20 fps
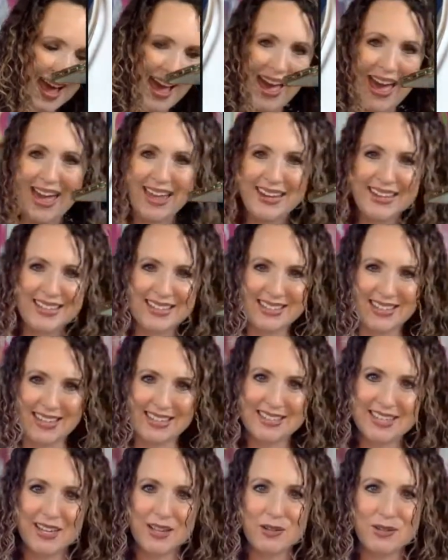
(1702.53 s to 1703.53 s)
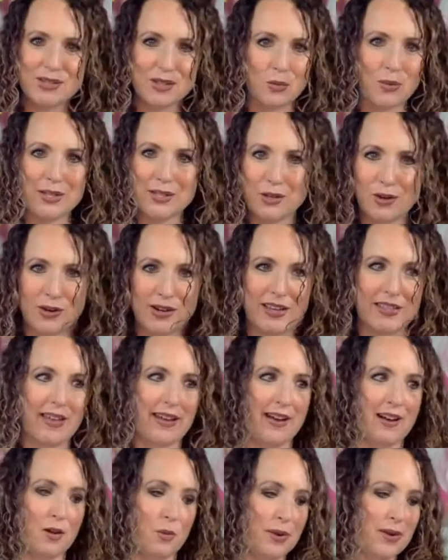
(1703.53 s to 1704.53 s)
adding details to what's
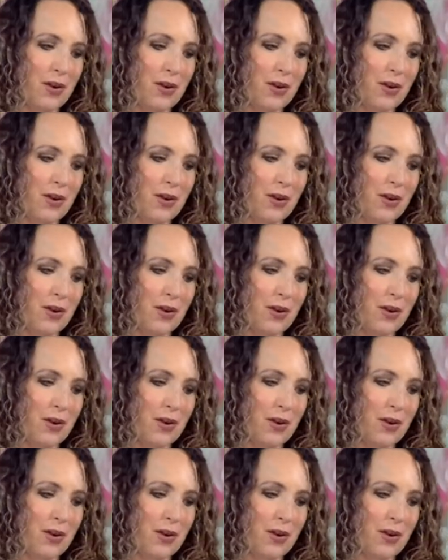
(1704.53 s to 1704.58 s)
already.